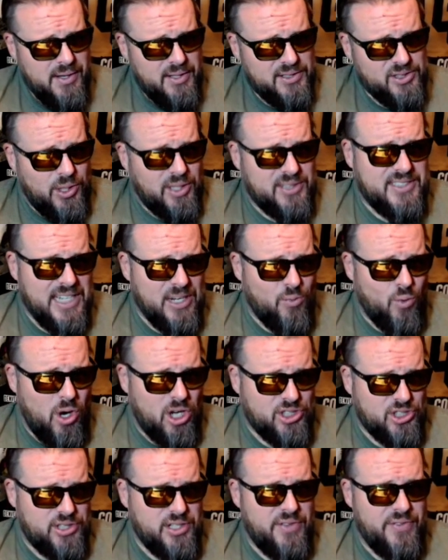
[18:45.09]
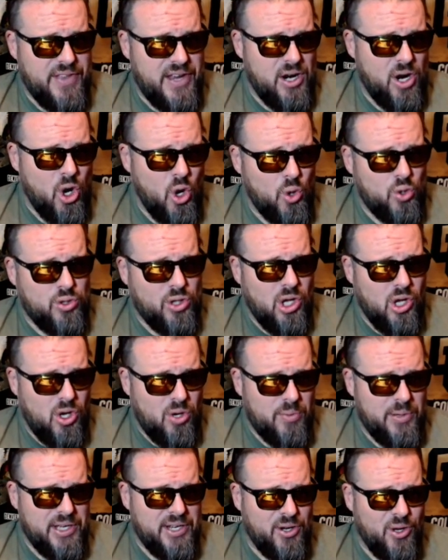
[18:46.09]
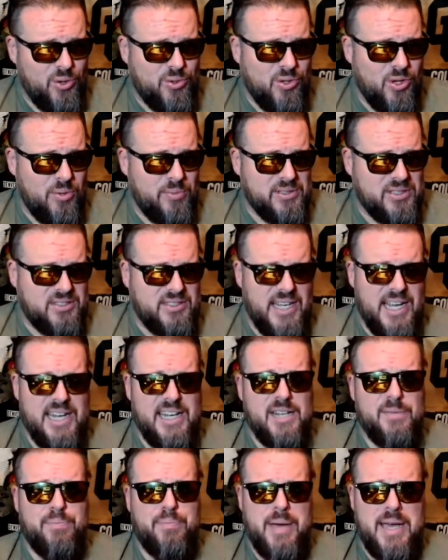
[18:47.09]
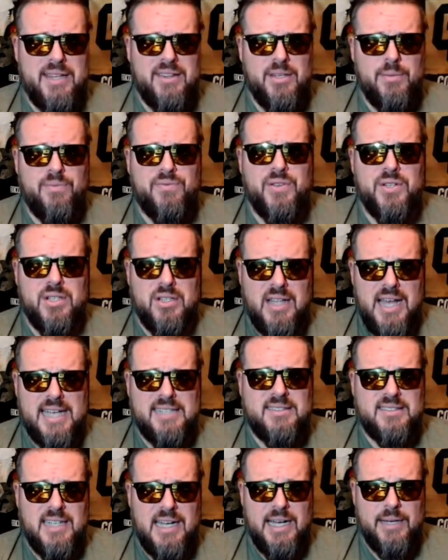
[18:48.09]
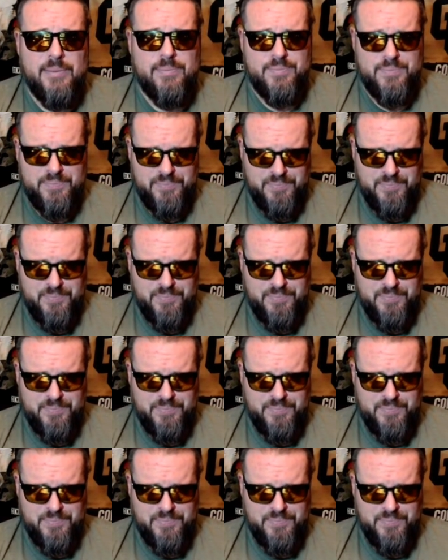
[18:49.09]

So I'll take Washington there. Oklahoma and Oklahoma State in Bedlam for the last time.